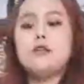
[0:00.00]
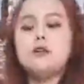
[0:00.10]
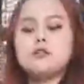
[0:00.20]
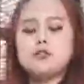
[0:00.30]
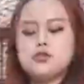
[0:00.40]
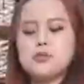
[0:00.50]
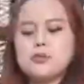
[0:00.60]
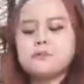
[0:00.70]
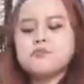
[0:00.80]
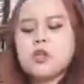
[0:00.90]
It's
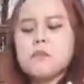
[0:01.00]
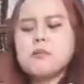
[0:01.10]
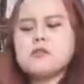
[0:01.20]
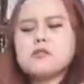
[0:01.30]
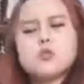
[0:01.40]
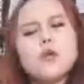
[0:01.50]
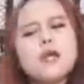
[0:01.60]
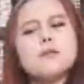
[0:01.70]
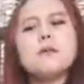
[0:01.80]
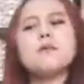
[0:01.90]
super a bit
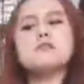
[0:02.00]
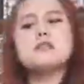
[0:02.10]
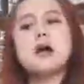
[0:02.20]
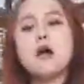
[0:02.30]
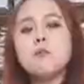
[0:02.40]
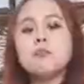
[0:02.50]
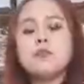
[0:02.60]
sweet but a bit sour.